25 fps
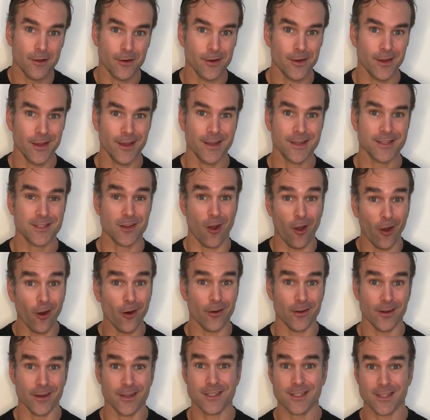It's
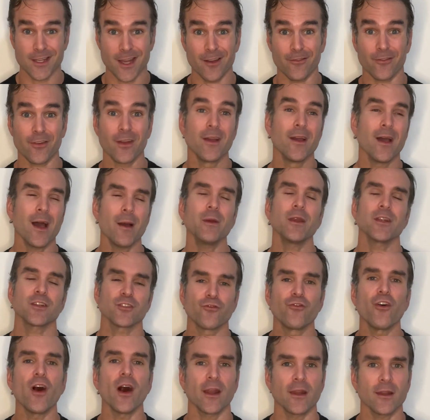hard, it's tough. I mean, it's
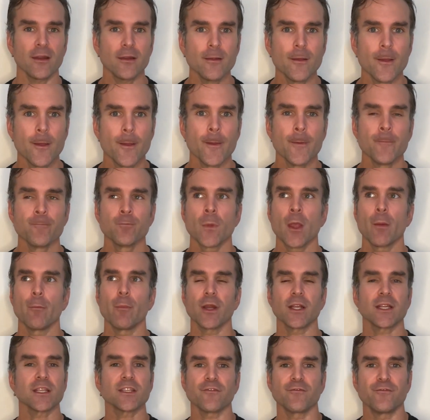fun, but
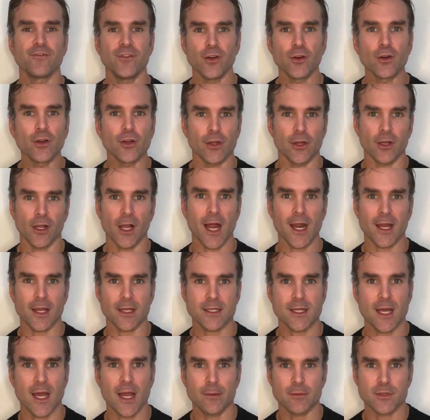it doesn't feel good a lot of the
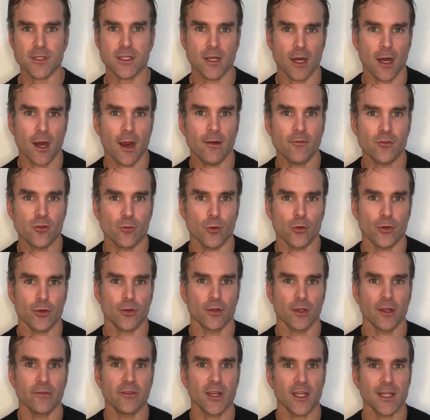times. It's uncomfortable. You're
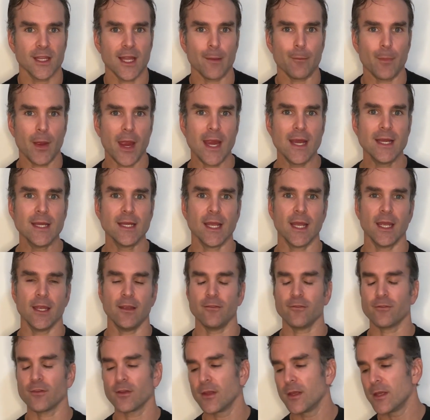living in that pain cave.
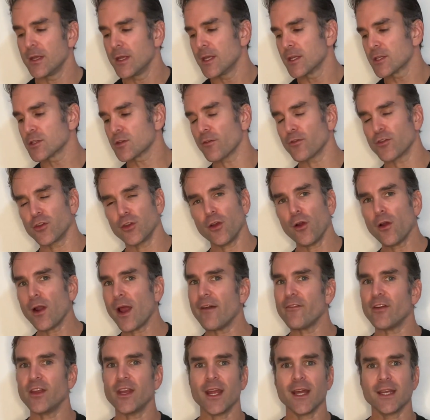So if you don't
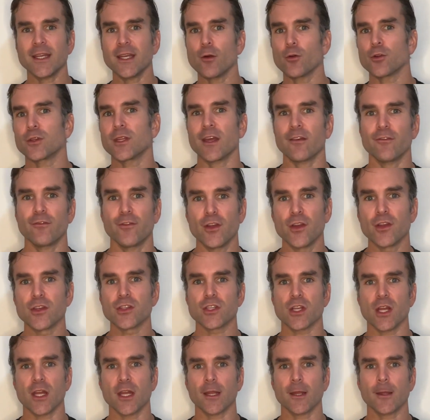have any idea what that feels
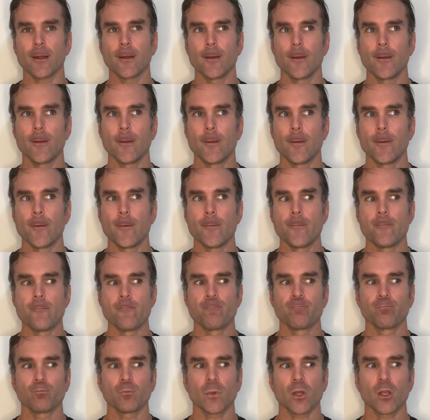like,
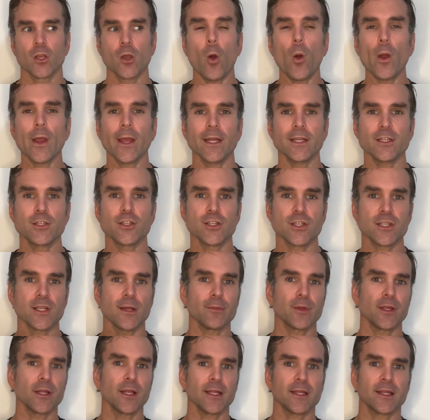going into
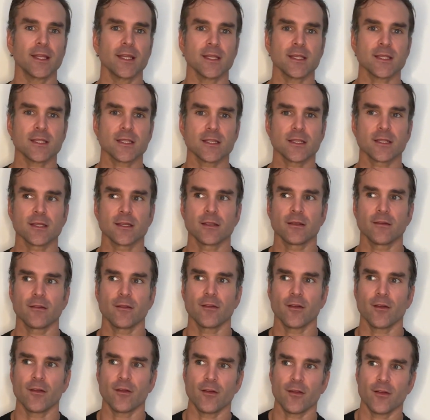something like this,
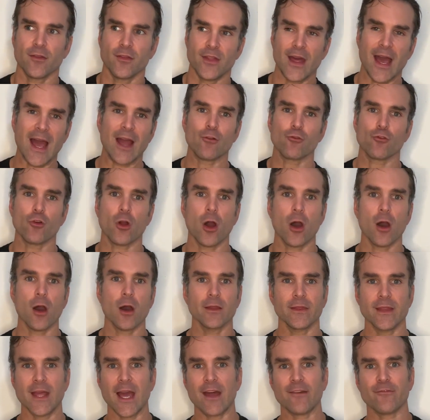that raw
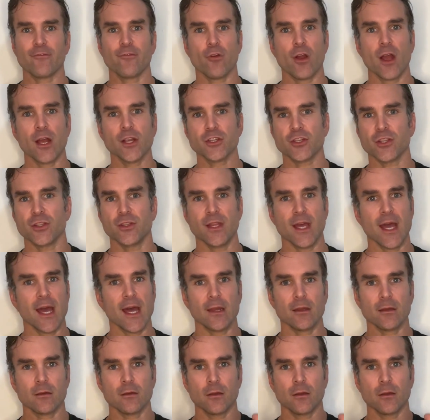and that fresh and that